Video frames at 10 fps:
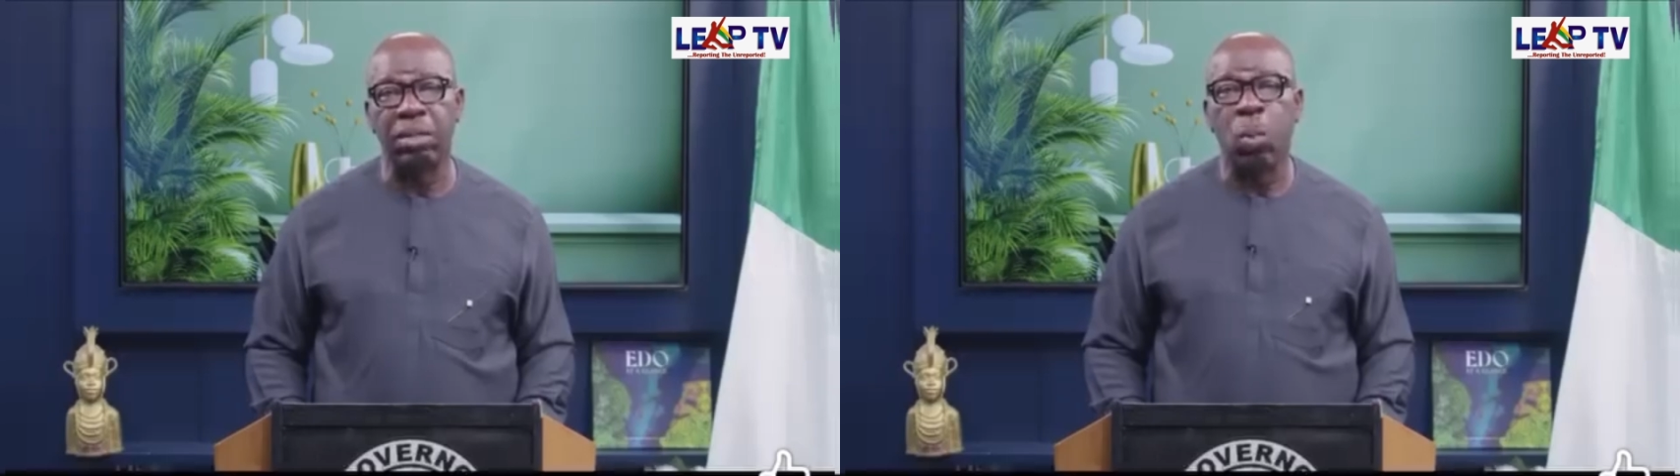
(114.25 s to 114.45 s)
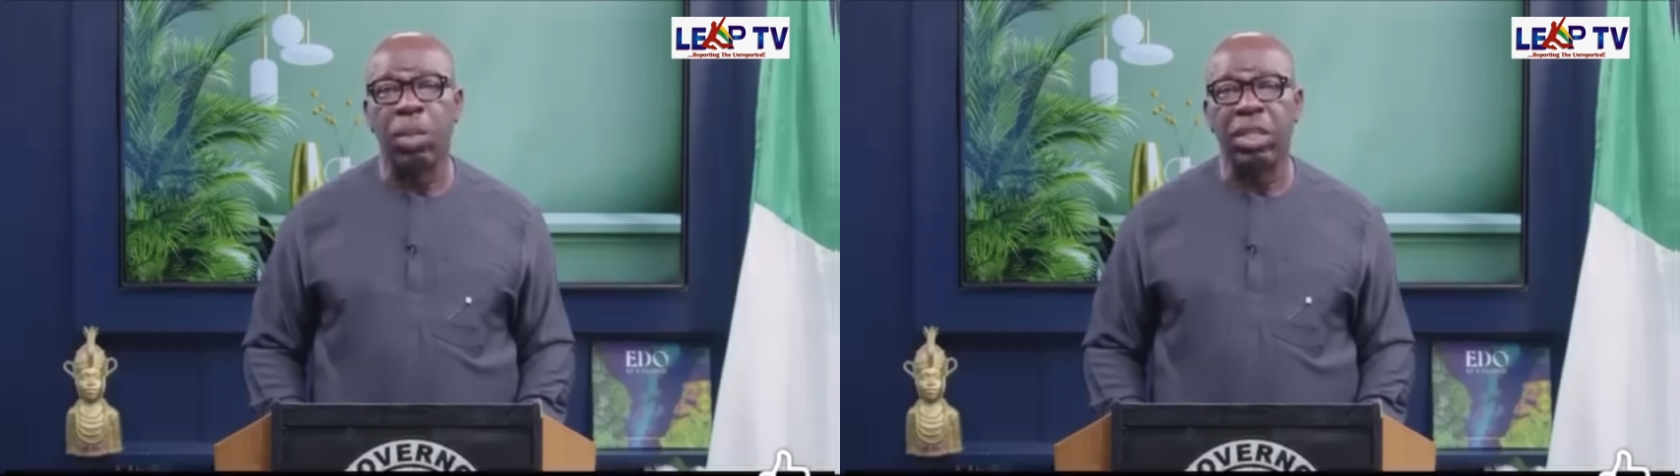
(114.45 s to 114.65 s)

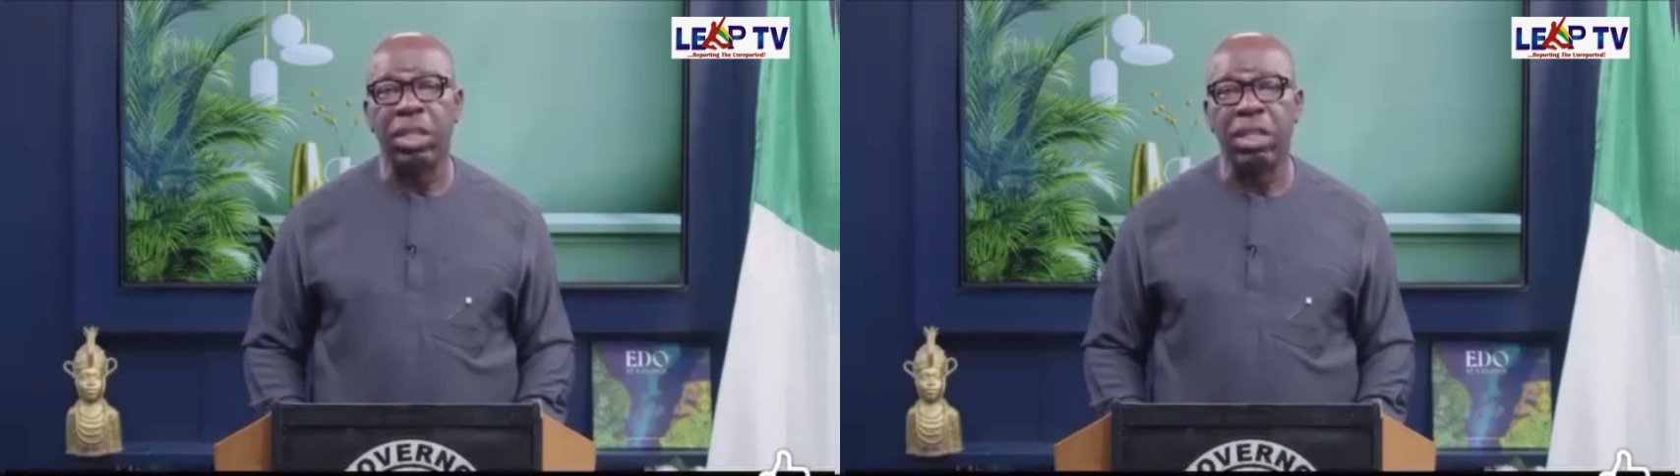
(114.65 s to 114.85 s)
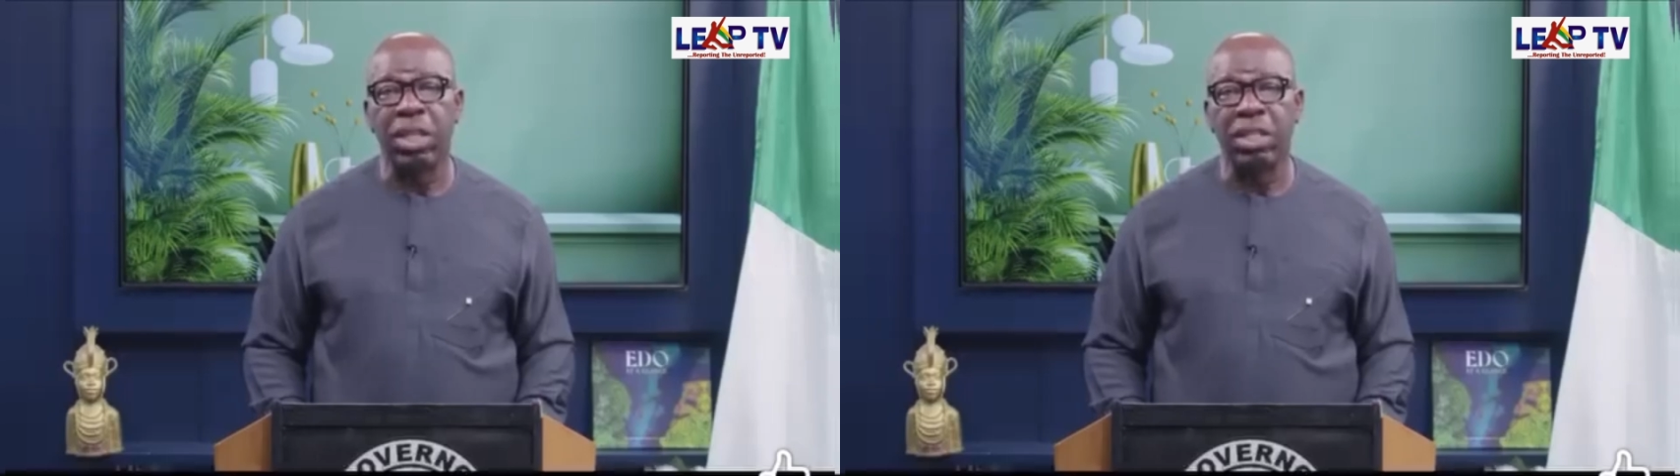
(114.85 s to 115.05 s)

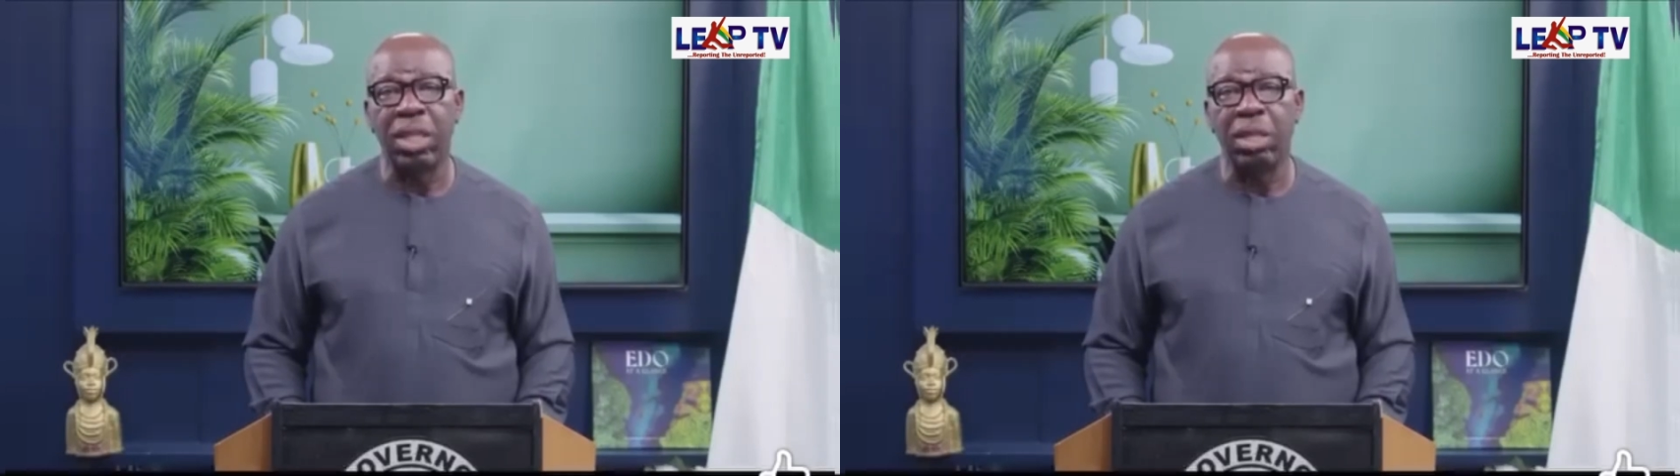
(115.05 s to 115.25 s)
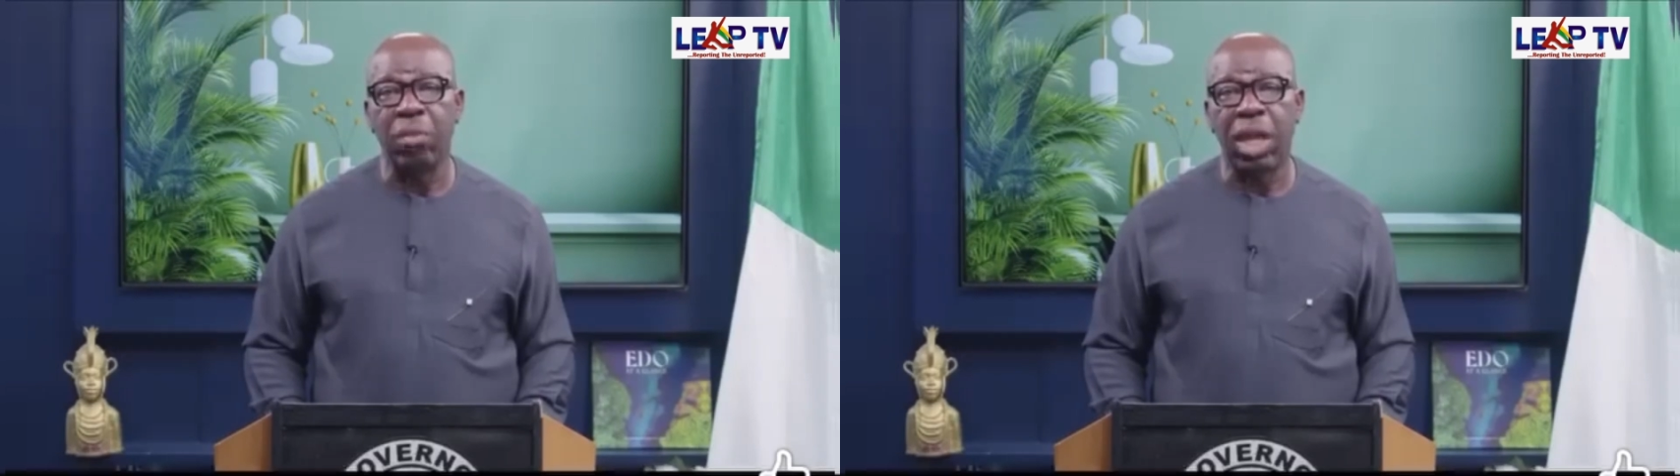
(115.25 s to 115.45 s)
With this
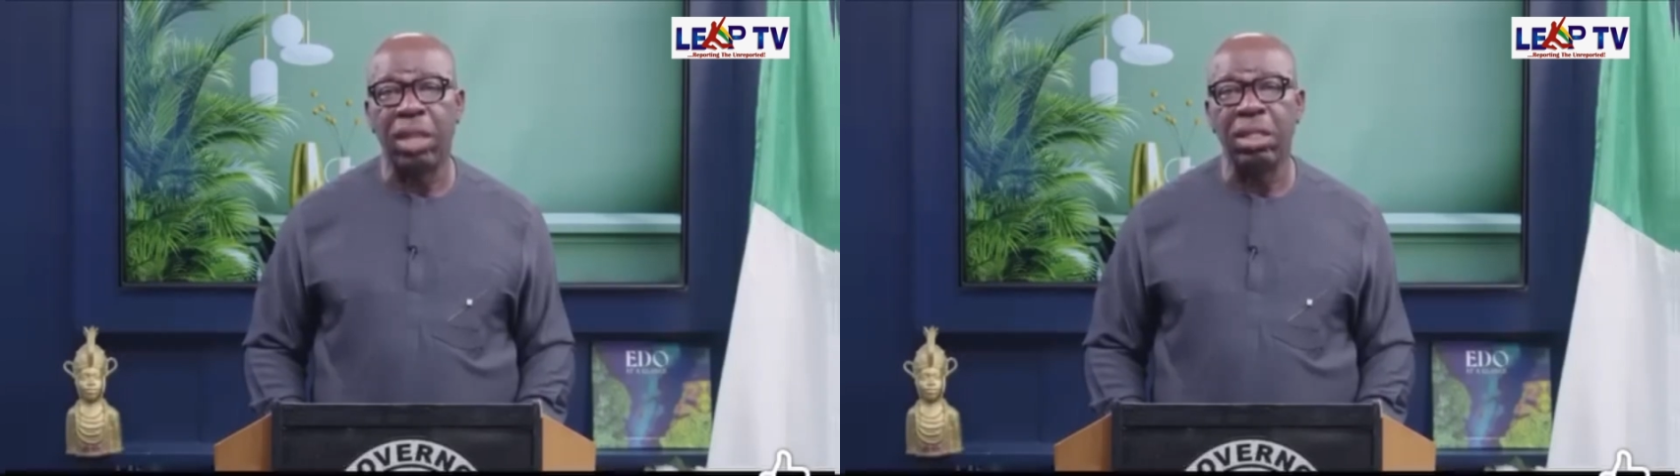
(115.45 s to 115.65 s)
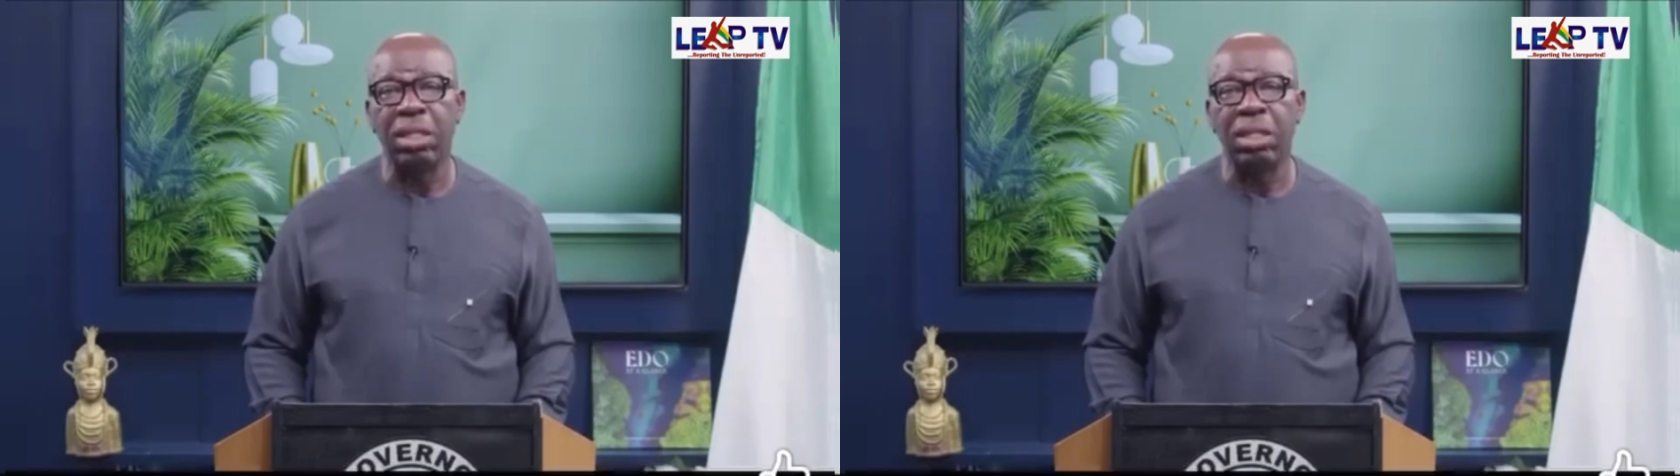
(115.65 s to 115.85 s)
in
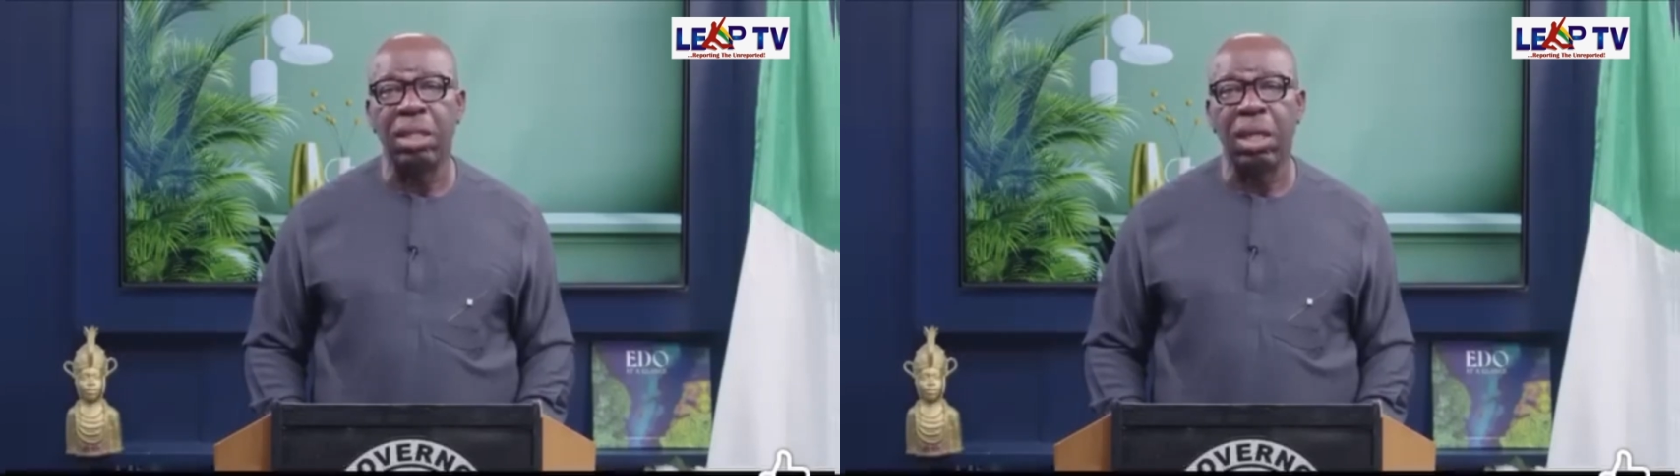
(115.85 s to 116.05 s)
mind,